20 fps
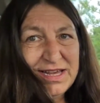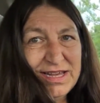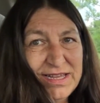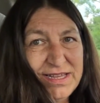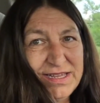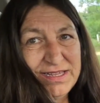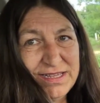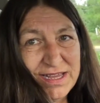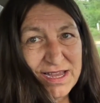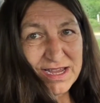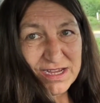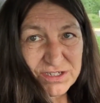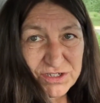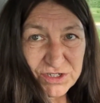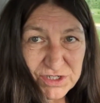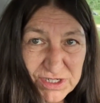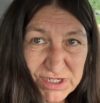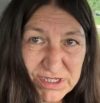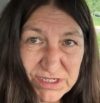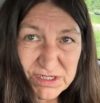I
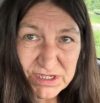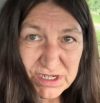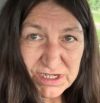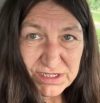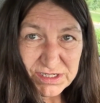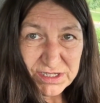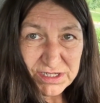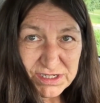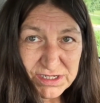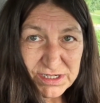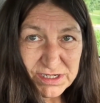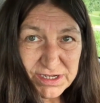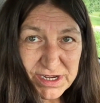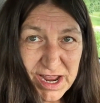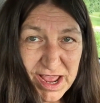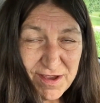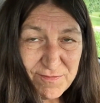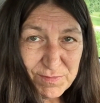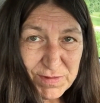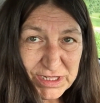actually intended to
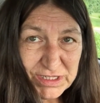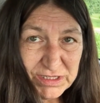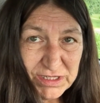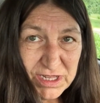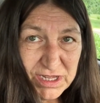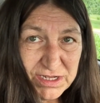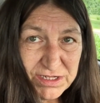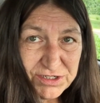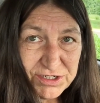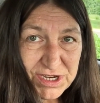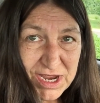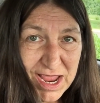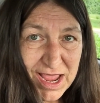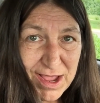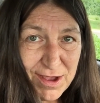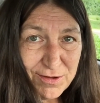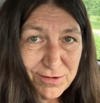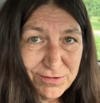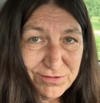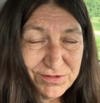have my lunch
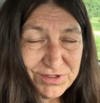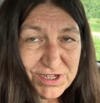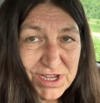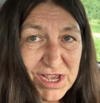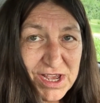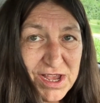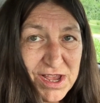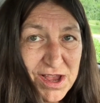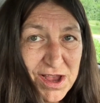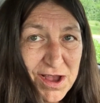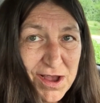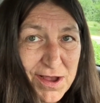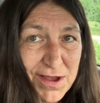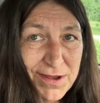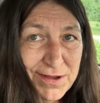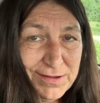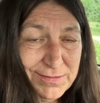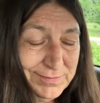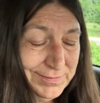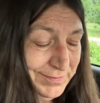out.
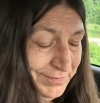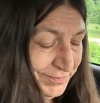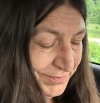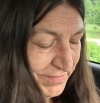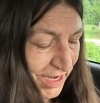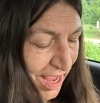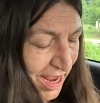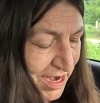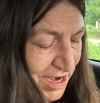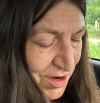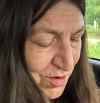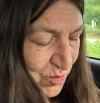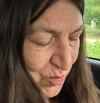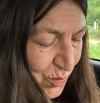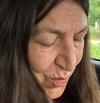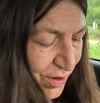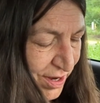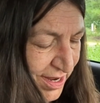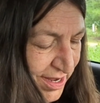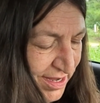I didn't
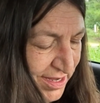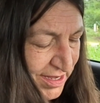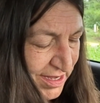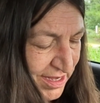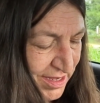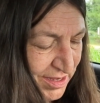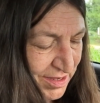bring,